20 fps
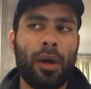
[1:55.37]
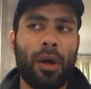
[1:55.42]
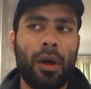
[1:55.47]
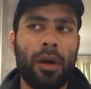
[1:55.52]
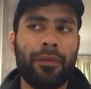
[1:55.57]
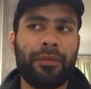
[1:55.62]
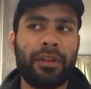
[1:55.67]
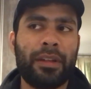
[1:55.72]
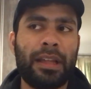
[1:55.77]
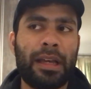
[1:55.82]

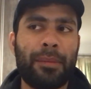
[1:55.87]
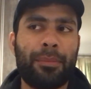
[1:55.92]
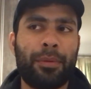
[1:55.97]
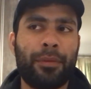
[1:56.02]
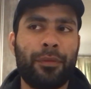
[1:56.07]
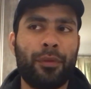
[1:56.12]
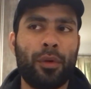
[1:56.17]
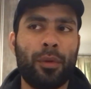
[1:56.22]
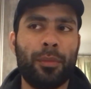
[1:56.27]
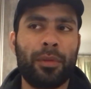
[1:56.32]
after that
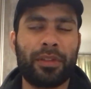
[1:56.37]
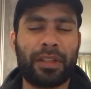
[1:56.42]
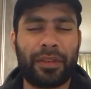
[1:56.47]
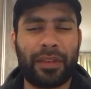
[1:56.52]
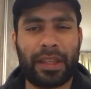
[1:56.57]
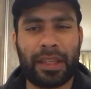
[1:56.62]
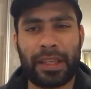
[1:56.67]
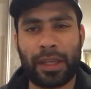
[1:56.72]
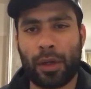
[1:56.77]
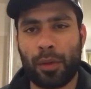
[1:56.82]
performance, I
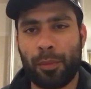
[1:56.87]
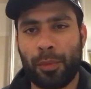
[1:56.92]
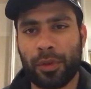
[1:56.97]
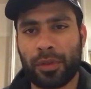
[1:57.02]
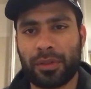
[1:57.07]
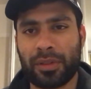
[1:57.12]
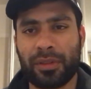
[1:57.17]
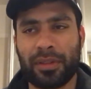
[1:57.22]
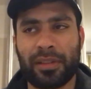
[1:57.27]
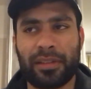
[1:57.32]
think Kell
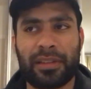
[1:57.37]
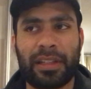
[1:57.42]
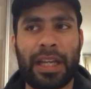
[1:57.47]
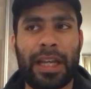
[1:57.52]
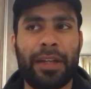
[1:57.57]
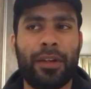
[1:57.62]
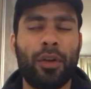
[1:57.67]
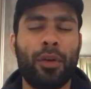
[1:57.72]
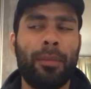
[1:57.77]
Brook's on the slide.